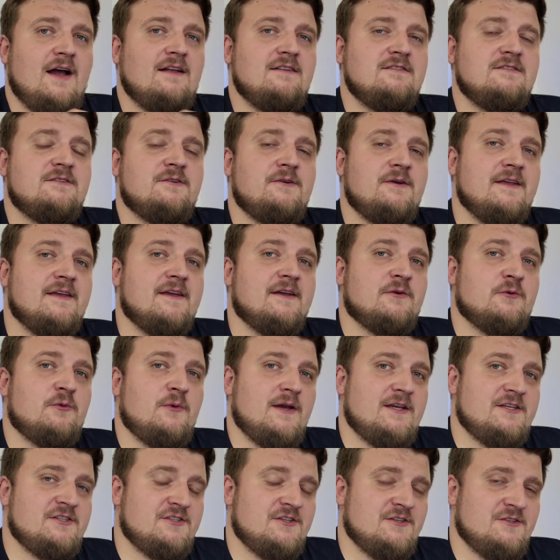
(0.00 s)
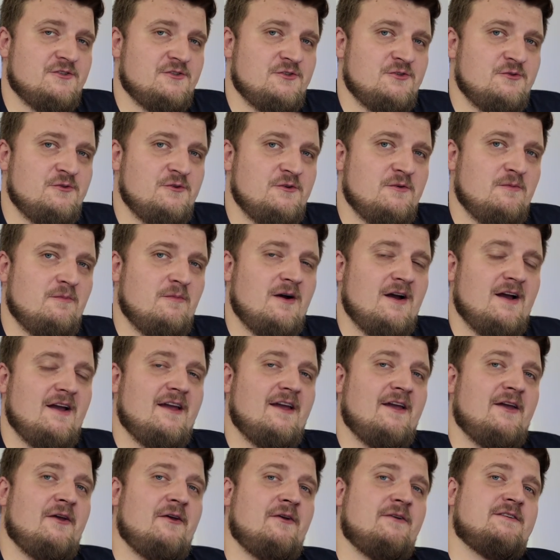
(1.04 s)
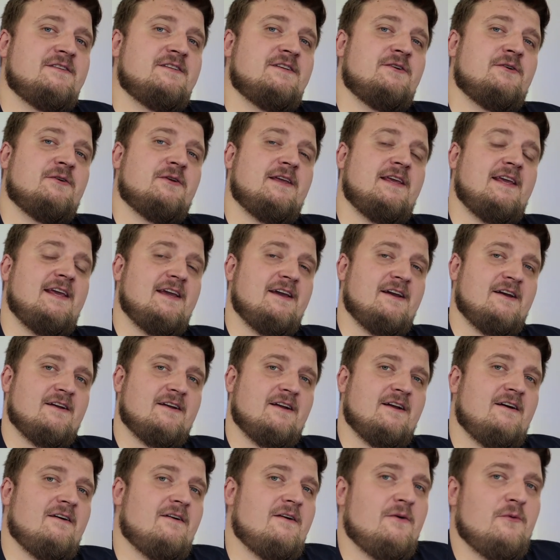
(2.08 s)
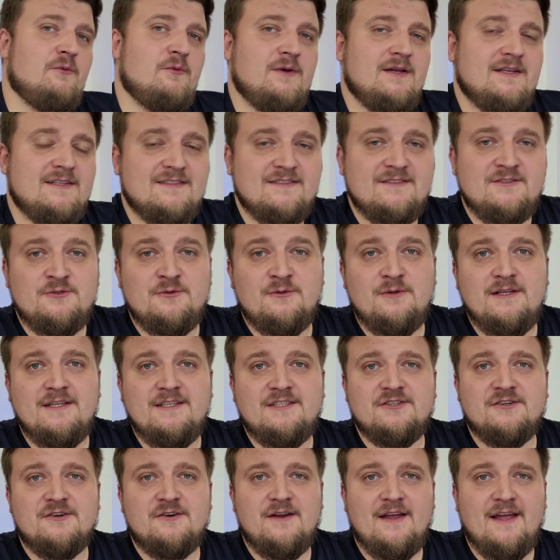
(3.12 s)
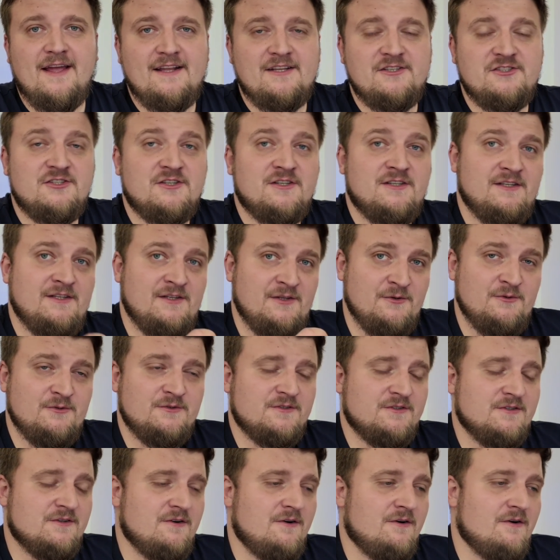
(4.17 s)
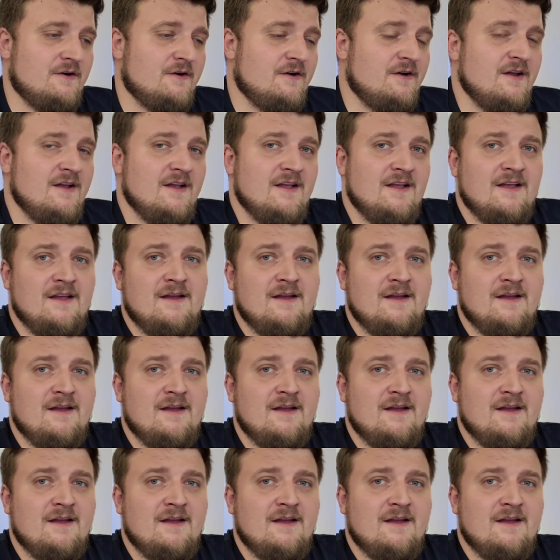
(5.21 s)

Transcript: answering a question, should you buy a Hyundai or Kia car with 2-liter engine, used car?